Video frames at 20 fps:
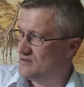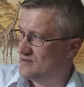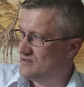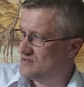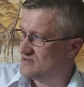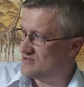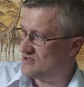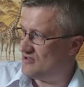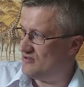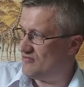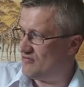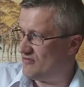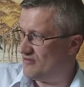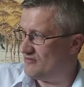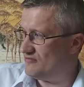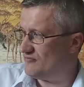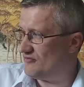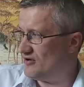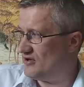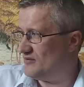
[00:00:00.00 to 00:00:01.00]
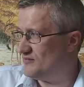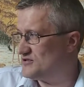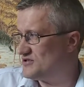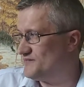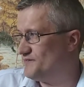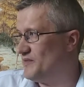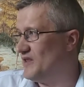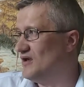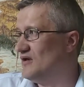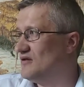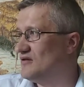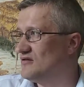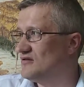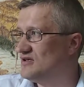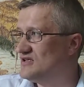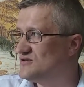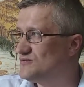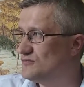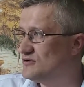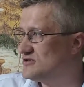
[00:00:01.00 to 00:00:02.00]
Scythian tribes.
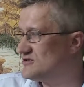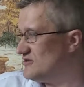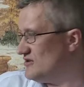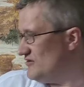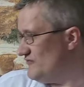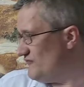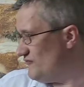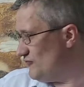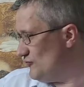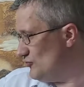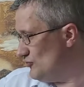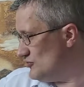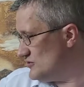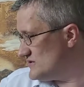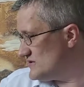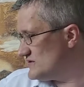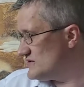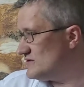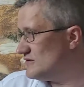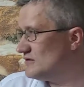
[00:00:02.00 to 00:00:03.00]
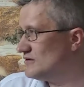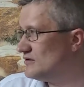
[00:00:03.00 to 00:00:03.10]
This was the first